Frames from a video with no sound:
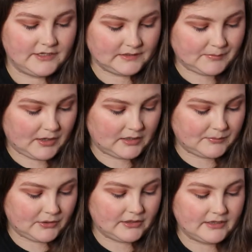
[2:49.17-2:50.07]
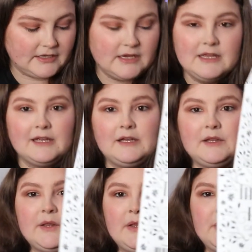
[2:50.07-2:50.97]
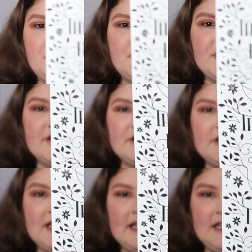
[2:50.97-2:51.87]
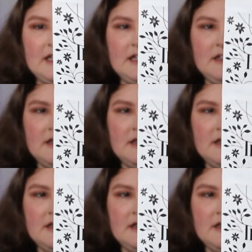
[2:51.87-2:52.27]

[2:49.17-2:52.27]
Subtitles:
inspired by the Prison Healer.